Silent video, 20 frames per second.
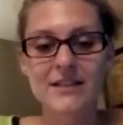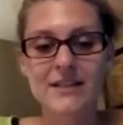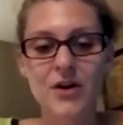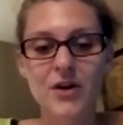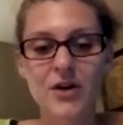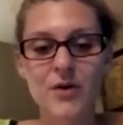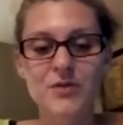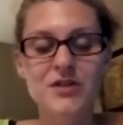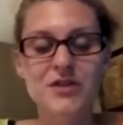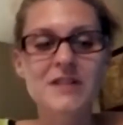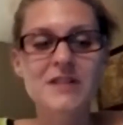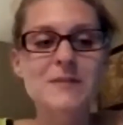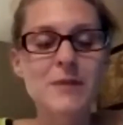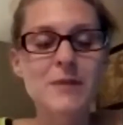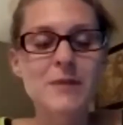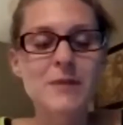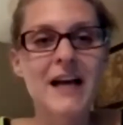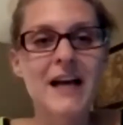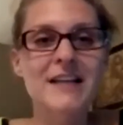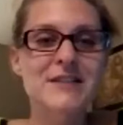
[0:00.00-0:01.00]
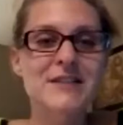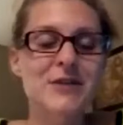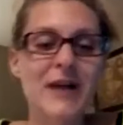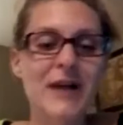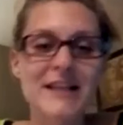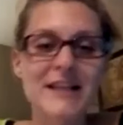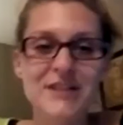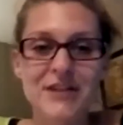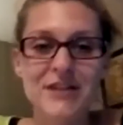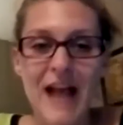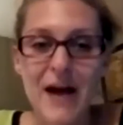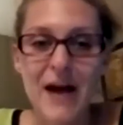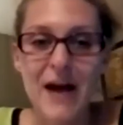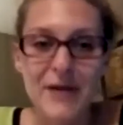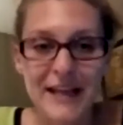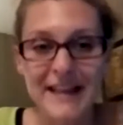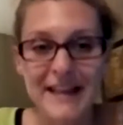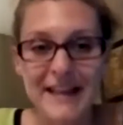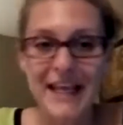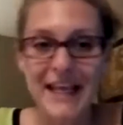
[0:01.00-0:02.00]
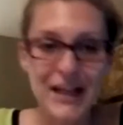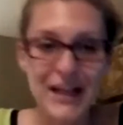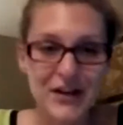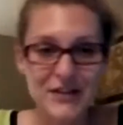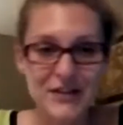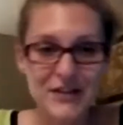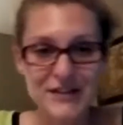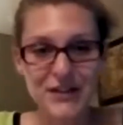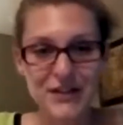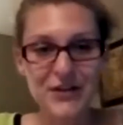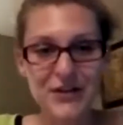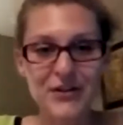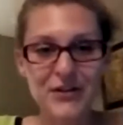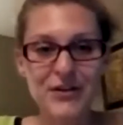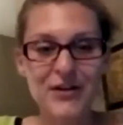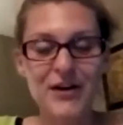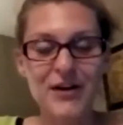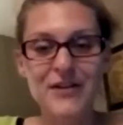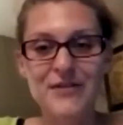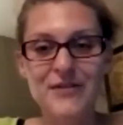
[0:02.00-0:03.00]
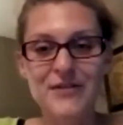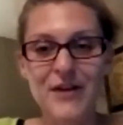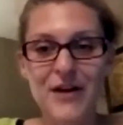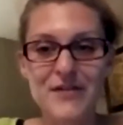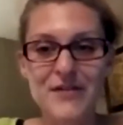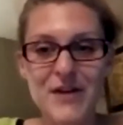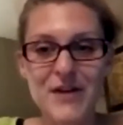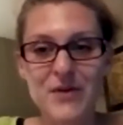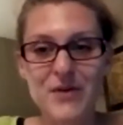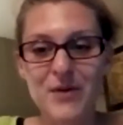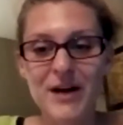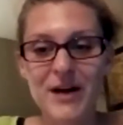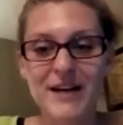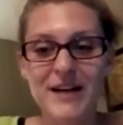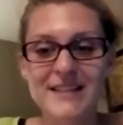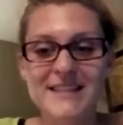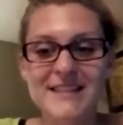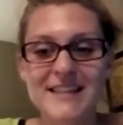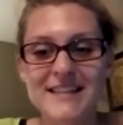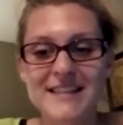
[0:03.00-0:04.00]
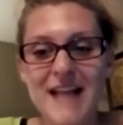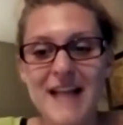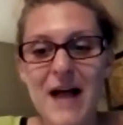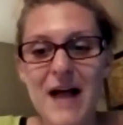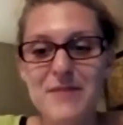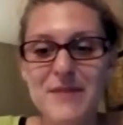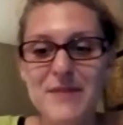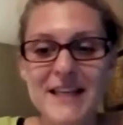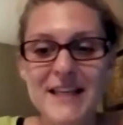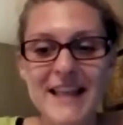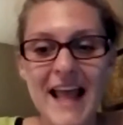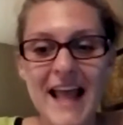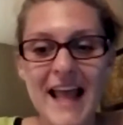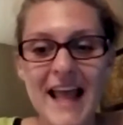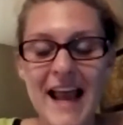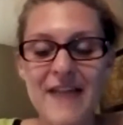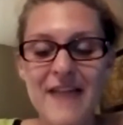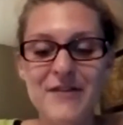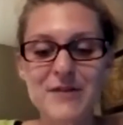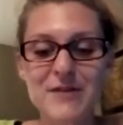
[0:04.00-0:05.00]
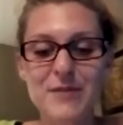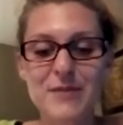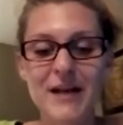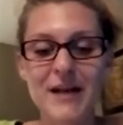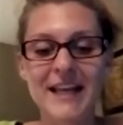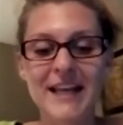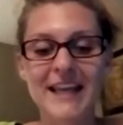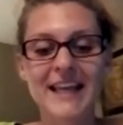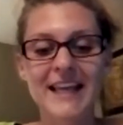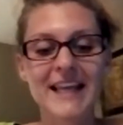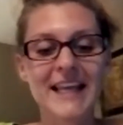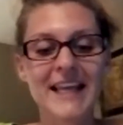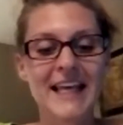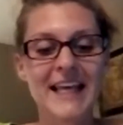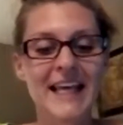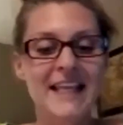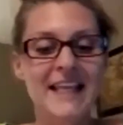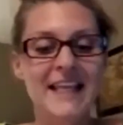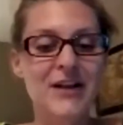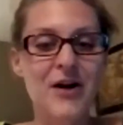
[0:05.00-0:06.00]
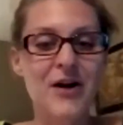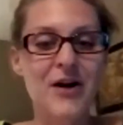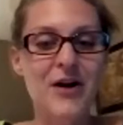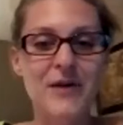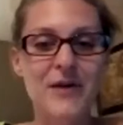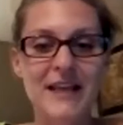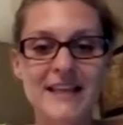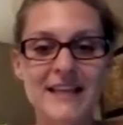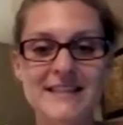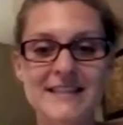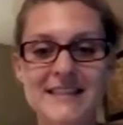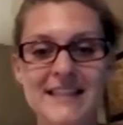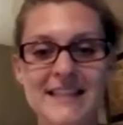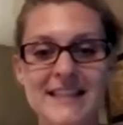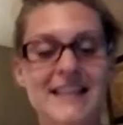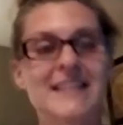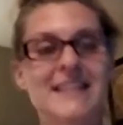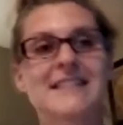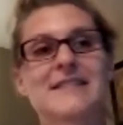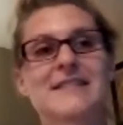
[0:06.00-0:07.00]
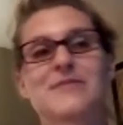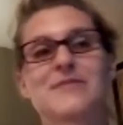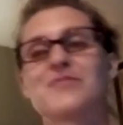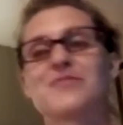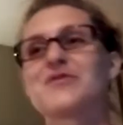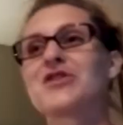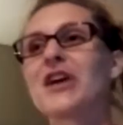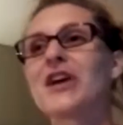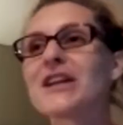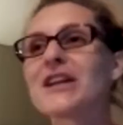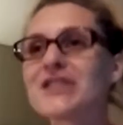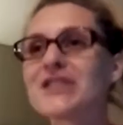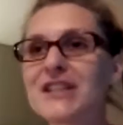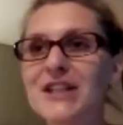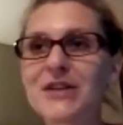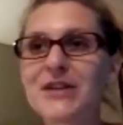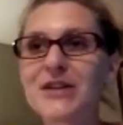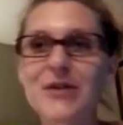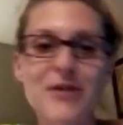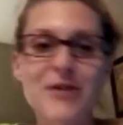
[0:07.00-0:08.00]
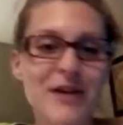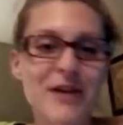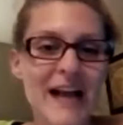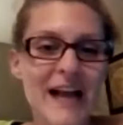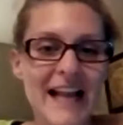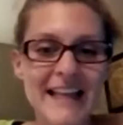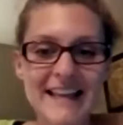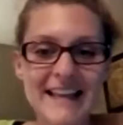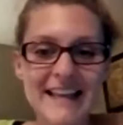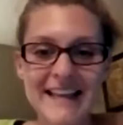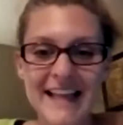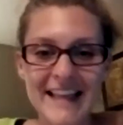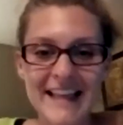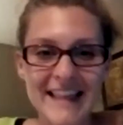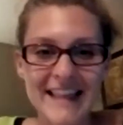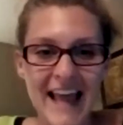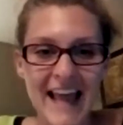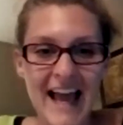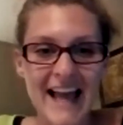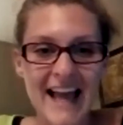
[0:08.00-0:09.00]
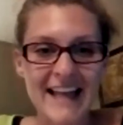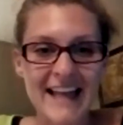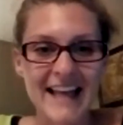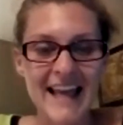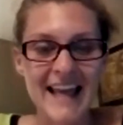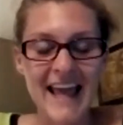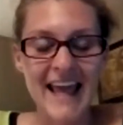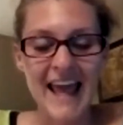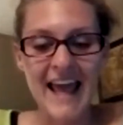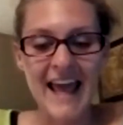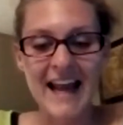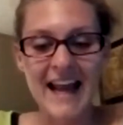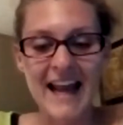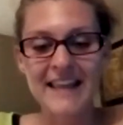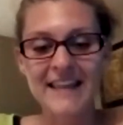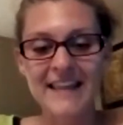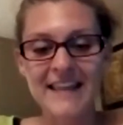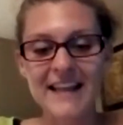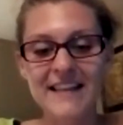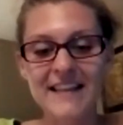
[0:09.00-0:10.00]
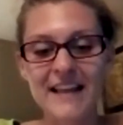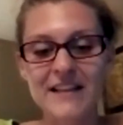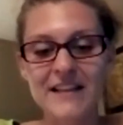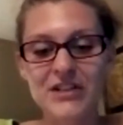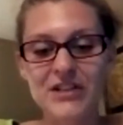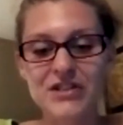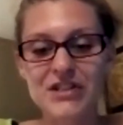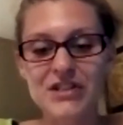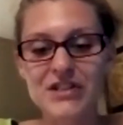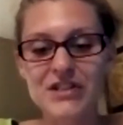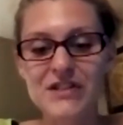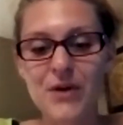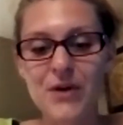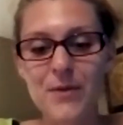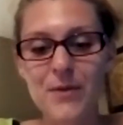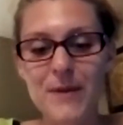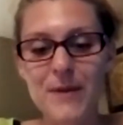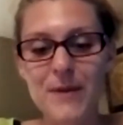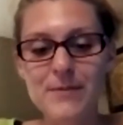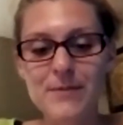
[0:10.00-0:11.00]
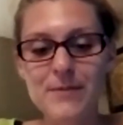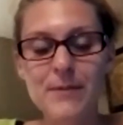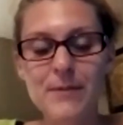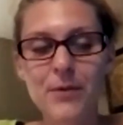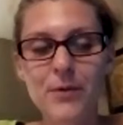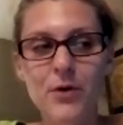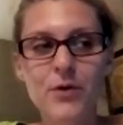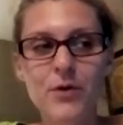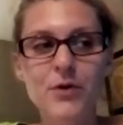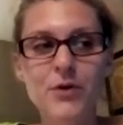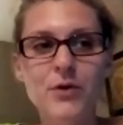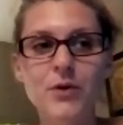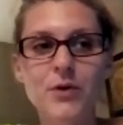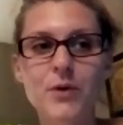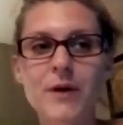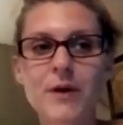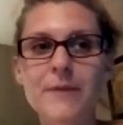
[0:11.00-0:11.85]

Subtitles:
just because you guys are now in the inner circle of It Works does not mean that everybody, is judging you or anything like that. And I think that there's just so many people who